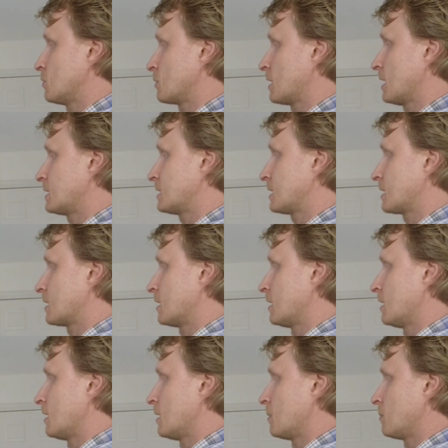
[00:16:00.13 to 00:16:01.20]
you're getting
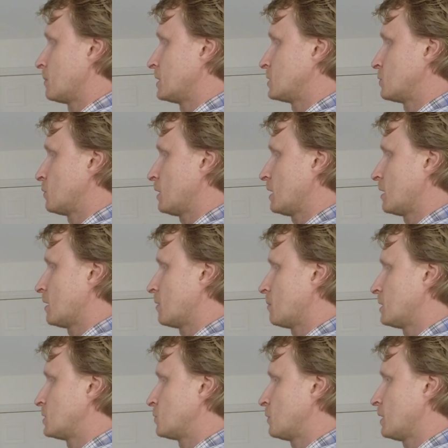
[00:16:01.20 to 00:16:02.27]
between,
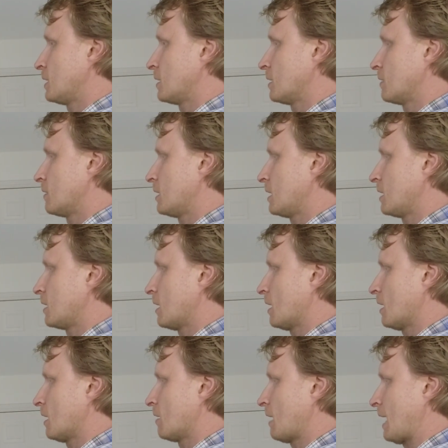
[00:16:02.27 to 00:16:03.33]
between the
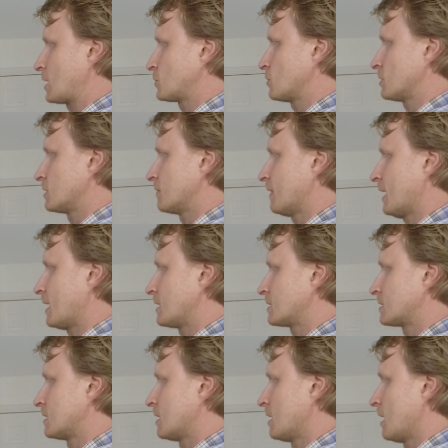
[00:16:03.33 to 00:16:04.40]
uh, actual device
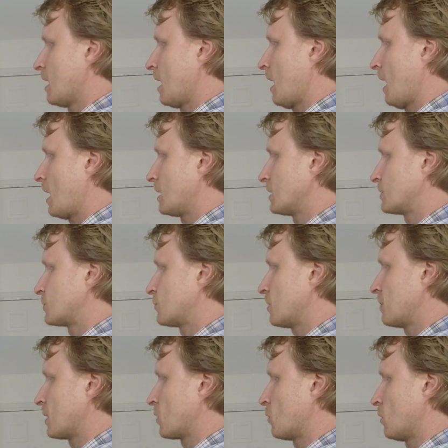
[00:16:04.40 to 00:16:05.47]
and the
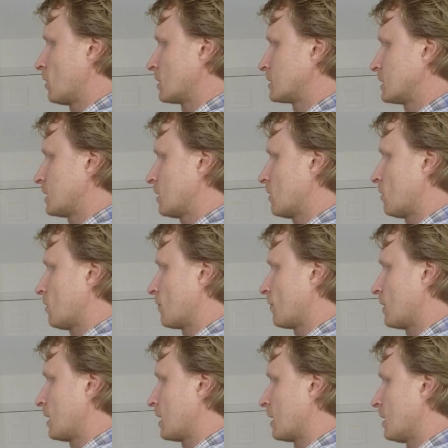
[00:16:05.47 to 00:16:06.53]
streaming quality on
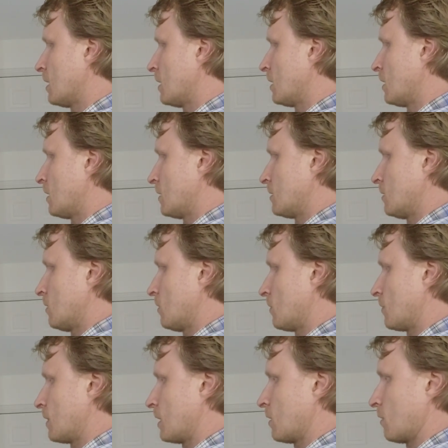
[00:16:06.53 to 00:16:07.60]
the,
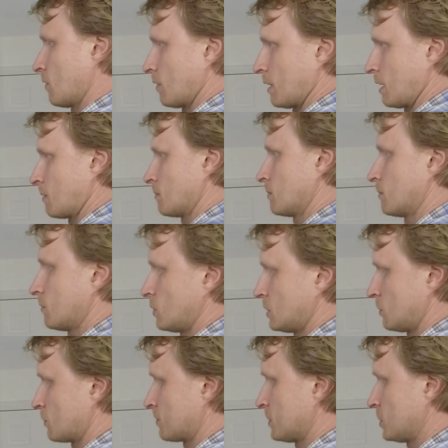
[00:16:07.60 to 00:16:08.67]
on, the, on the
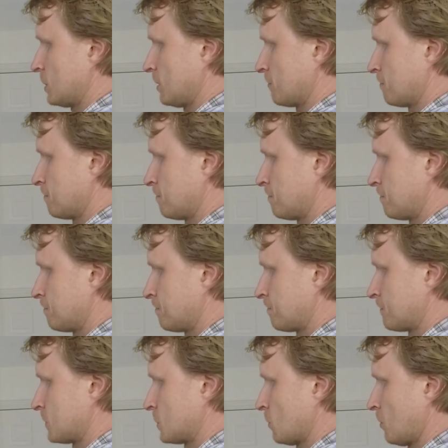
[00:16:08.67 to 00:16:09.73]
Windows machine.
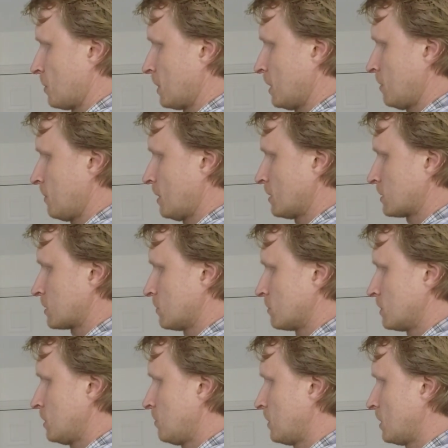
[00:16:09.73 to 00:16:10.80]
So open emails,
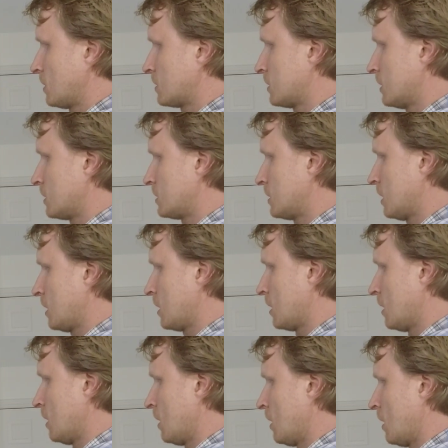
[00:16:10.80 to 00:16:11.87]
close emails. Let's
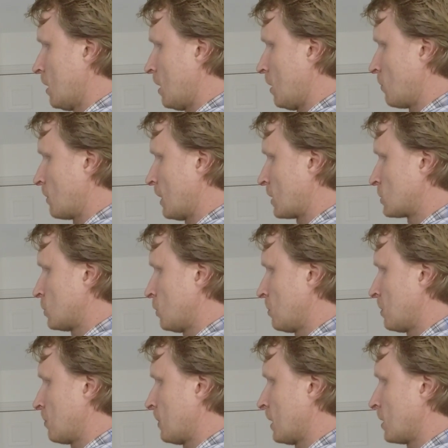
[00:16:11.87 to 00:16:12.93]
say I would like to
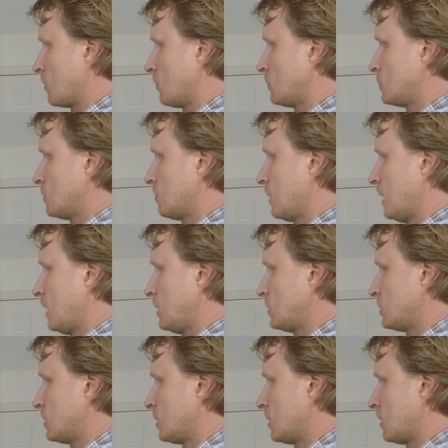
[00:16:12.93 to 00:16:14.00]
open my YouTube
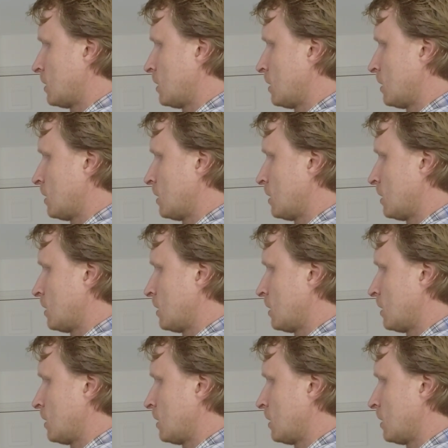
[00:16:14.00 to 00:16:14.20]
page,